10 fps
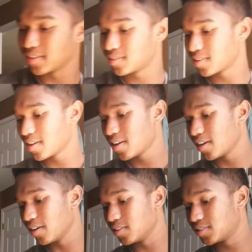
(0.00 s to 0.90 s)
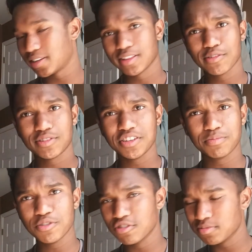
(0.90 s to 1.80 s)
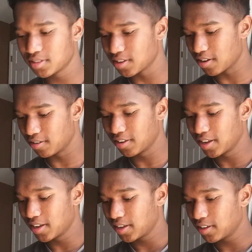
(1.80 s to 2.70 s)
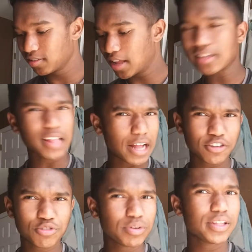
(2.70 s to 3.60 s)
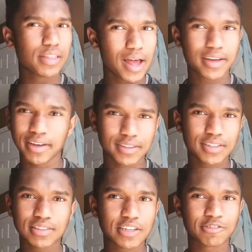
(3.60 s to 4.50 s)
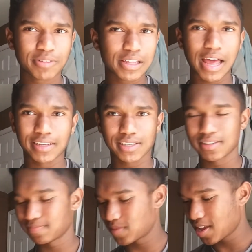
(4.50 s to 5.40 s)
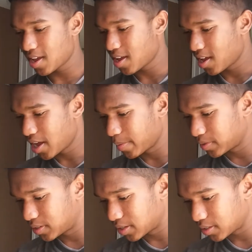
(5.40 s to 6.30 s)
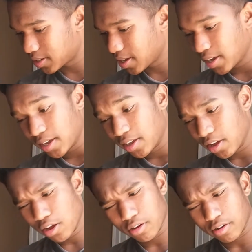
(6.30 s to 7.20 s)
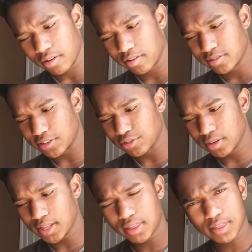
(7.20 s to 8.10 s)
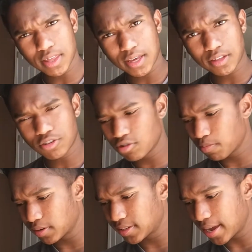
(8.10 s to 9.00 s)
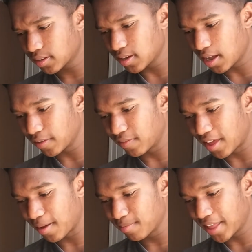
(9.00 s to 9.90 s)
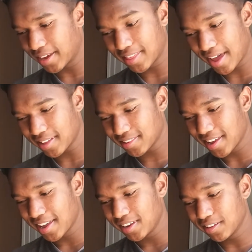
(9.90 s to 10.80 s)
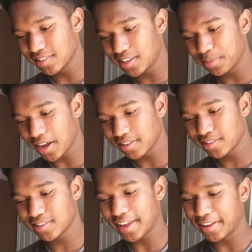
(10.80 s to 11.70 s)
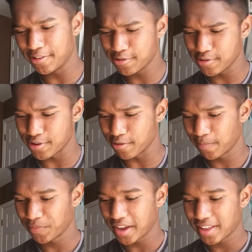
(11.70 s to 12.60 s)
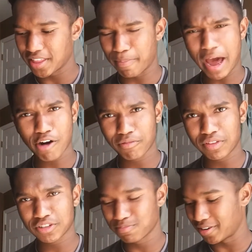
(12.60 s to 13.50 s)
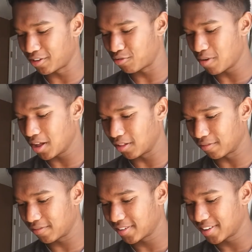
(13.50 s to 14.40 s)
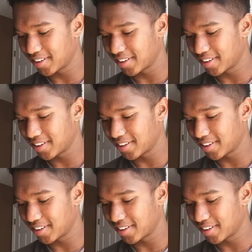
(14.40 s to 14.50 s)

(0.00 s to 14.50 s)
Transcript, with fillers: against version of Lucy's boobs. So, you know, not not just really lucky. He just doesn't realize it. I'm just, oh, did you really think that you could protect all of them like that? You don't seem to understand, do you? The power of the Spriggan Twelve.